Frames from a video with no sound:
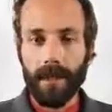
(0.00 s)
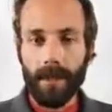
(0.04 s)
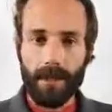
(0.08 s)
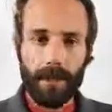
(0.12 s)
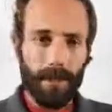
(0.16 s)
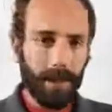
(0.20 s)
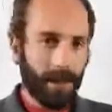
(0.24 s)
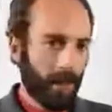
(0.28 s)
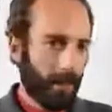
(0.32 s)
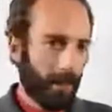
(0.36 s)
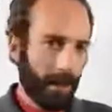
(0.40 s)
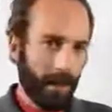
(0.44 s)

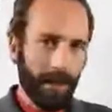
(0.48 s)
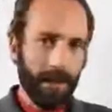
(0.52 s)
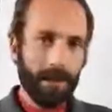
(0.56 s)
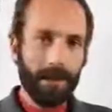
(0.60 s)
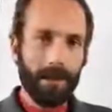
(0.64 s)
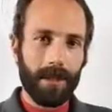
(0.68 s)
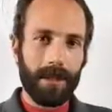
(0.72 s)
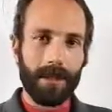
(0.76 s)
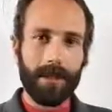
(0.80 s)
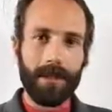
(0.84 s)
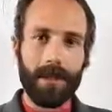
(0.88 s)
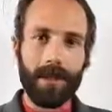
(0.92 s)
so
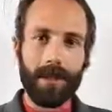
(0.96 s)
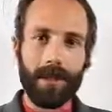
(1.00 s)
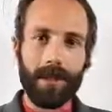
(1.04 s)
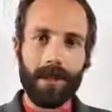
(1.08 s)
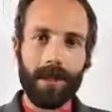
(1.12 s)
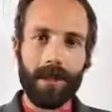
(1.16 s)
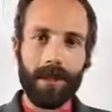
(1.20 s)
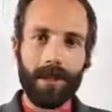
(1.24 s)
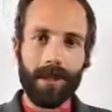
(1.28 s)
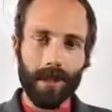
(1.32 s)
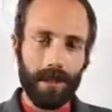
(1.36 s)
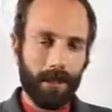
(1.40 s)
interesting,
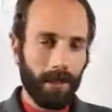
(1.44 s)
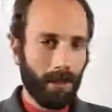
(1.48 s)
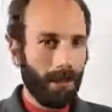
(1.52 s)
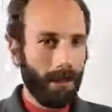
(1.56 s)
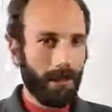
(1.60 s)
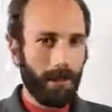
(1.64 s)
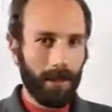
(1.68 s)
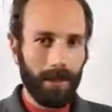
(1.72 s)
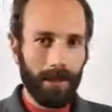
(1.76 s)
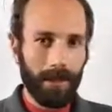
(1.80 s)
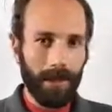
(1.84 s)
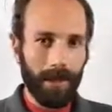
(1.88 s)
the
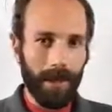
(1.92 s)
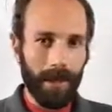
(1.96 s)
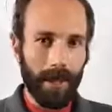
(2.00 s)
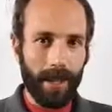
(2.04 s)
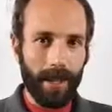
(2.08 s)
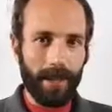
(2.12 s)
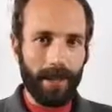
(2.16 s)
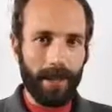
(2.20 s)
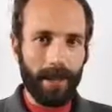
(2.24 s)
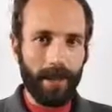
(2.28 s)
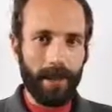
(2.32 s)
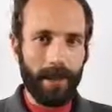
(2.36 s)
cool
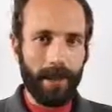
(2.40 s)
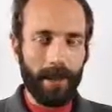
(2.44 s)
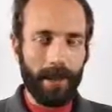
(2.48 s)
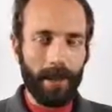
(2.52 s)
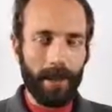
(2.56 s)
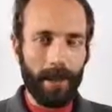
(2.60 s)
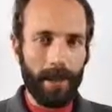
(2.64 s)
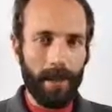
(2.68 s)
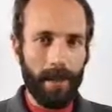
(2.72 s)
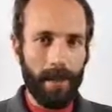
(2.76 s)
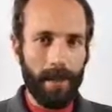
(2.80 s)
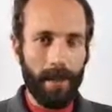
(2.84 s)
moonlight,
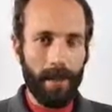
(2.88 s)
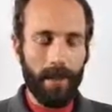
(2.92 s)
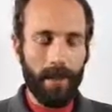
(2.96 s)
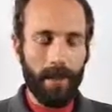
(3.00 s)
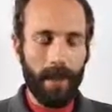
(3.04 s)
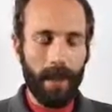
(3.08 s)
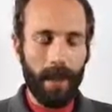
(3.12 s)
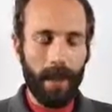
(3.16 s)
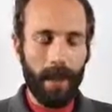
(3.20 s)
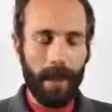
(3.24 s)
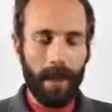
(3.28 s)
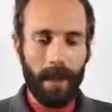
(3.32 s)
right?
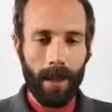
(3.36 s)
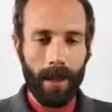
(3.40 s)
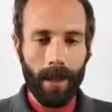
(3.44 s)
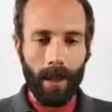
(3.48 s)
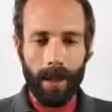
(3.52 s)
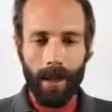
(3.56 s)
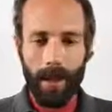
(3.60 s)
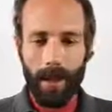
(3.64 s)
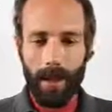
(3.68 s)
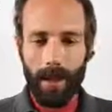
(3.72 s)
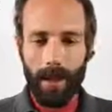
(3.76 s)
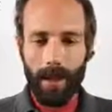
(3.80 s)

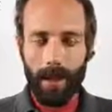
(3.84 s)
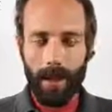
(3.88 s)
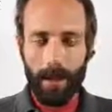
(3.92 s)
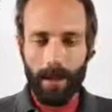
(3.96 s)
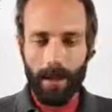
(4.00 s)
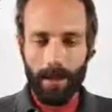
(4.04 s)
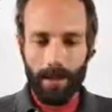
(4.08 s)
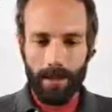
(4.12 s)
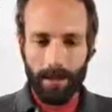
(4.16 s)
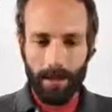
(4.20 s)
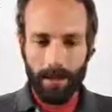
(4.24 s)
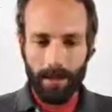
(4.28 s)

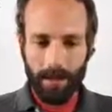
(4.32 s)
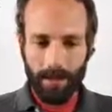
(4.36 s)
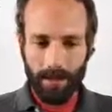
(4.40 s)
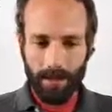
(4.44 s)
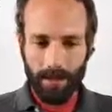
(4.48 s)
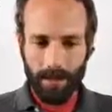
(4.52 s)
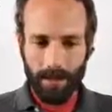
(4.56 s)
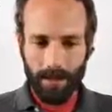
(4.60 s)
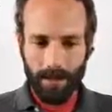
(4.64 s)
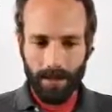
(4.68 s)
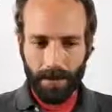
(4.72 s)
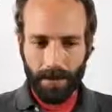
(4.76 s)
And
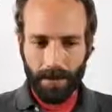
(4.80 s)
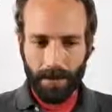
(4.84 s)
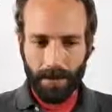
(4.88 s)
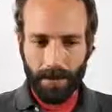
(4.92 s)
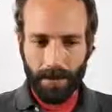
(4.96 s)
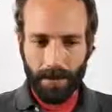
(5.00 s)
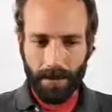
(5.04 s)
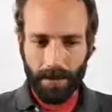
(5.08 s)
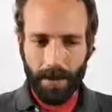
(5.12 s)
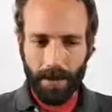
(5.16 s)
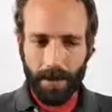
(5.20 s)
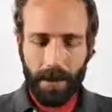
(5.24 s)

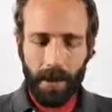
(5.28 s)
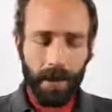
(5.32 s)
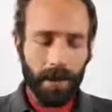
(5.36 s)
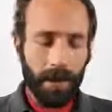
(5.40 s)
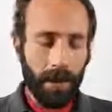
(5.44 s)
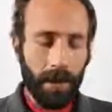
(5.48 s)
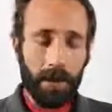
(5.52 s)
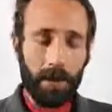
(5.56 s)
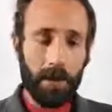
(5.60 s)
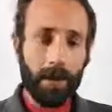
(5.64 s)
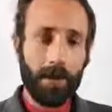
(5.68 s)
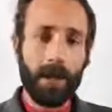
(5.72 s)

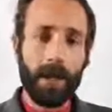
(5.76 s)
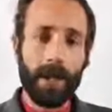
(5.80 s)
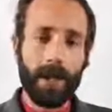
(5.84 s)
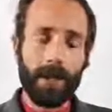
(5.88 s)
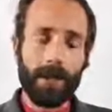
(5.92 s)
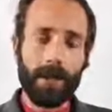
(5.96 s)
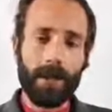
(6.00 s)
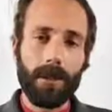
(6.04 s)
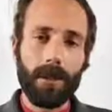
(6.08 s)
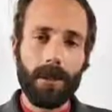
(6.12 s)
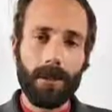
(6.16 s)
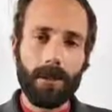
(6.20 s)
that moonlight
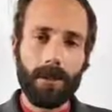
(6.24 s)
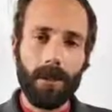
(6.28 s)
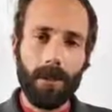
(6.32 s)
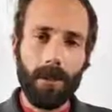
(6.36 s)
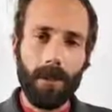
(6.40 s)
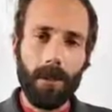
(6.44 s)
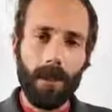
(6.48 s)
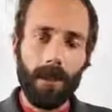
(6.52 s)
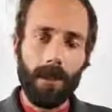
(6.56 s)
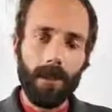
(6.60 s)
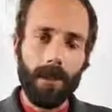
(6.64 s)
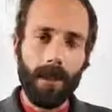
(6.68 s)
is
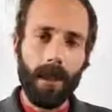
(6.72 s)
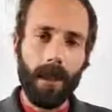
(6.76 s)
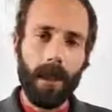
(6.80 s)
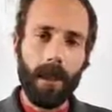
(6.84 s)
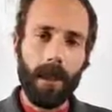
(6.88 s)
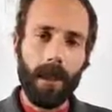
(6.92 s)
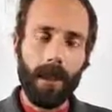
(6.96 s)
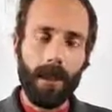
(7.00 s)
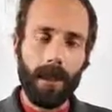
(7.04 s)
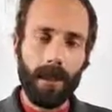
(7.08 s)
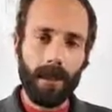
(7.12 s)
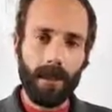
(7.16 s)
cool.
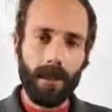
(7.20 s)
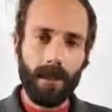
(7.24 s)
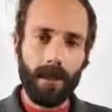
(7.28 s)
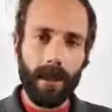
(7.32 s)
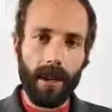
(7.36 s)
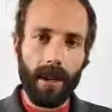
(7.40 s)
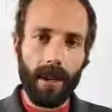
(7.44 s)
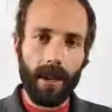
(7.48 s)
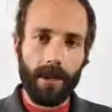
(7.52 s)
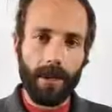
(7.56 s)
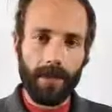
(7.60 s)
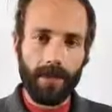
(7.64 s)
And
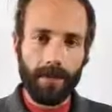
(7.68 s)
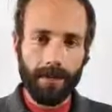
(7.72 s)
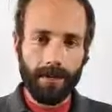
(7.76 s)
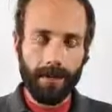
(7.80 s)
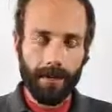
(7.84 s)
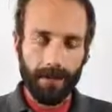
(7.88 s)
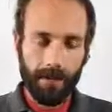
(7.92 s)
I